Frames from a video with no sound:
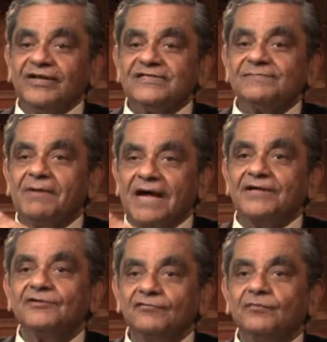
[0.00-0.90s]
as
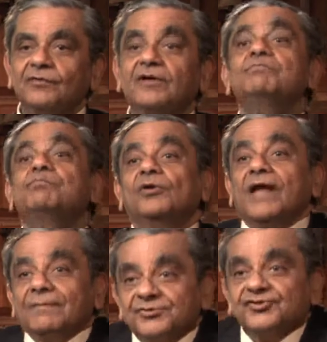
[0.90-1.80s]
part of a
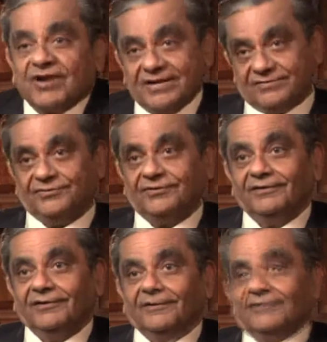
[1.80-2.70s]
pull-up strategy.
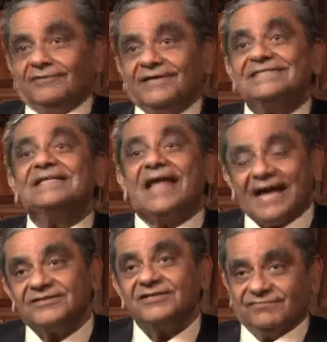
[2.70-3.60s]
It's an
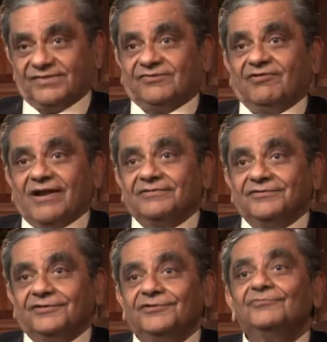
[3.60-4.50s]
activist
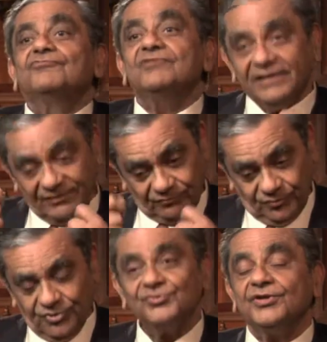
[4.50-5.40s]
strategy. You're really
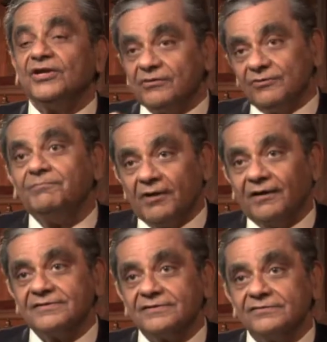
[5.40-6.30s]
using good
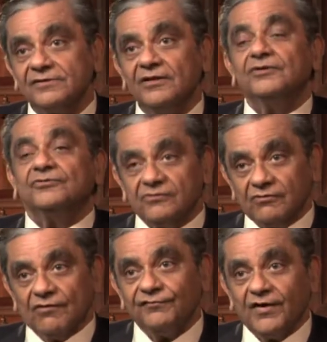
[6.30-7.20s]
policies to
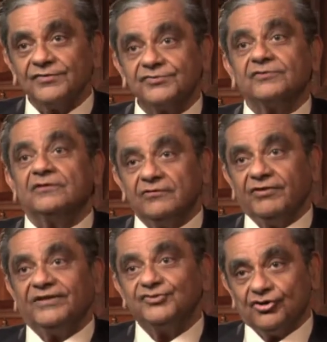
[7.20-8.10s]
grow faster,
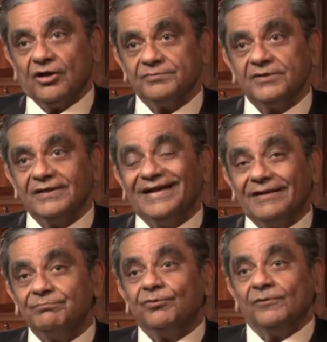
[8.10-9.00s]
create jobs,
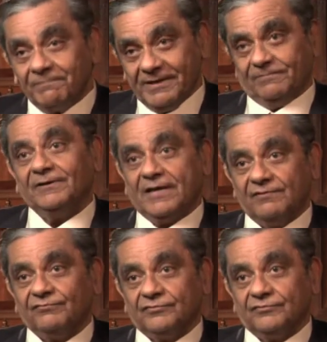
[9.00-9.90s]
and pull people up